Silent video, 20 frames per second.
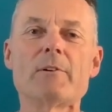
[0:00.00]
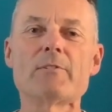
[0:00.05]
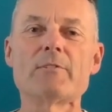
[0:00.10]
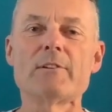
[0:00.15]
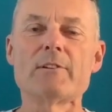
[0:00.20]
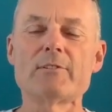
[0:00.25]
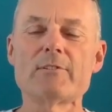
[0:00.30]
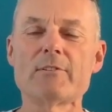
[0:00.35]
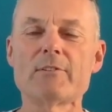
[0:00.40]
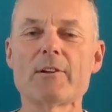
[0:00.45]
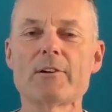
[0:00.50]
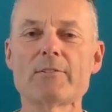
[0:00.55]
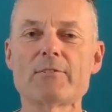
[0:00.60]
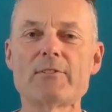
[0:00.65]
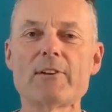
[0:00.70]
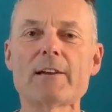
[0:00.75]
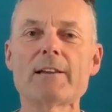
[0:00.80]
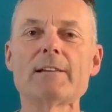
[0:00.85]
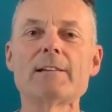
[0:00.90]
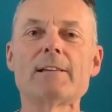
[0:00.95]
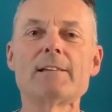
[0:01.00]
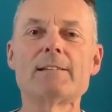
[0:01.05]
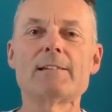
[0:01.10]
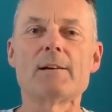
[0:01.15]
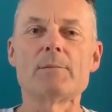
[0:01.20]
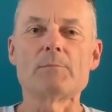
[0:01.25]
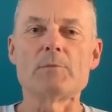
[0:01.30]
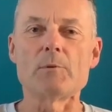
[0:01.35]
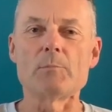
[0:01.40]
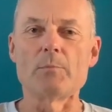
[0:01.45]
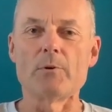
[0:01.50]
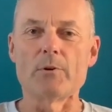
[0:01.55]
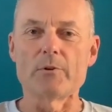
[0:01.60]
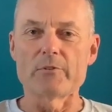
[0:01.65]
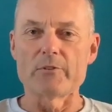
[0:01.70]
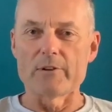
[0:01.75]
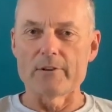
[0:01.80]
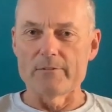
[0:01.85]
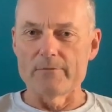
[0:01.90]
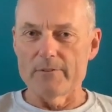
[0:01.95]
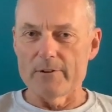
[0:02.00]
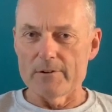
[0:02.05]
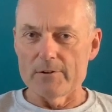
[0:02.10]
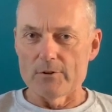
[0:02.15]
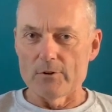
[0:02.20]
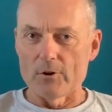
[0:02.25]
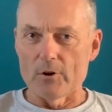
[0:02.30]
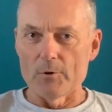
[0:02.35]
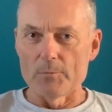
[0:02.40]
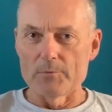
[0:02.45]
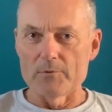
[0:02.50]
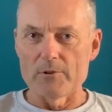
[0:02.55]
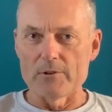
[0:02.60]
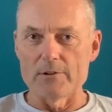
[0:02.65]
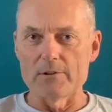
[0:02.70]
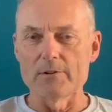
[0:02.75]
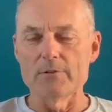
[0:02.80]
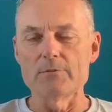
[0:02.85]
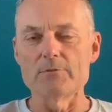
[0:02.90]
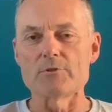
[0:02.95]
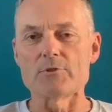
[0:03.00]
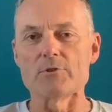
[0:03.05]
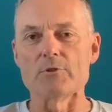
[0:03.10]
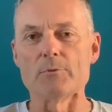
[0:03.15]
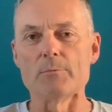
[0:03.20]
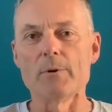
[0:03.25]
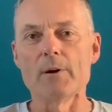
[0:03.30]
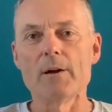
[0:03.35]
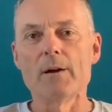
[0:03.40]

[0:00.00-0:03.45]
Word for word: and this is our second attempt at posting a video up to YouTube.